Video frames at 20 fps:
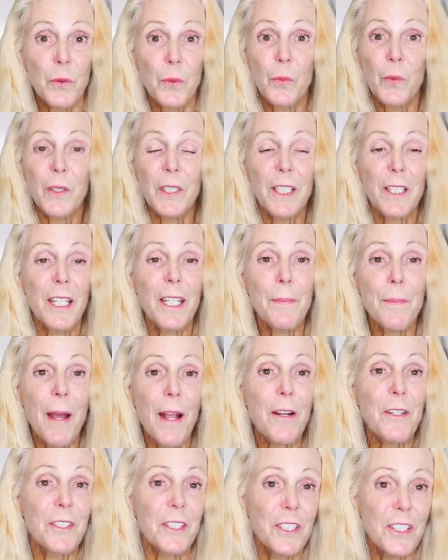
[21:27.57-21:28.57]
You need
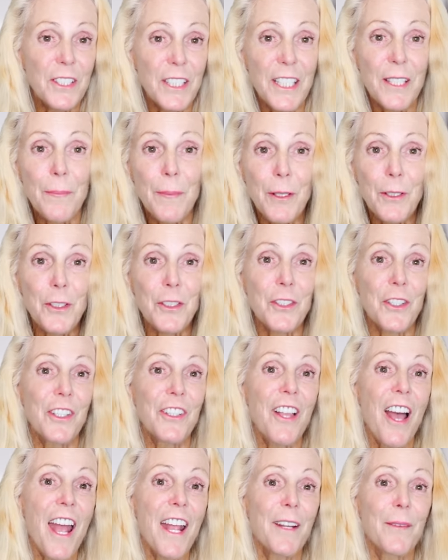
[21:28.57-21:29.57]
buyers who see the pictures
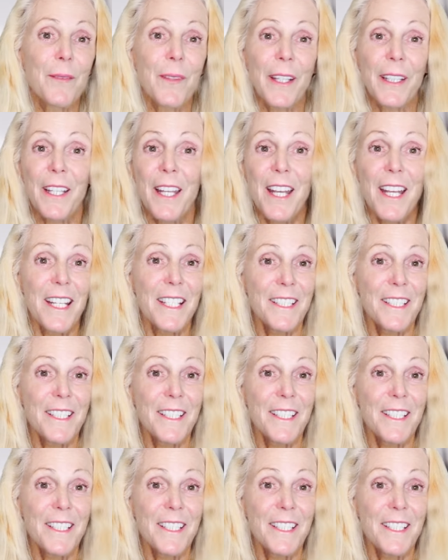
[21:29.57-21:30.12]
online, like,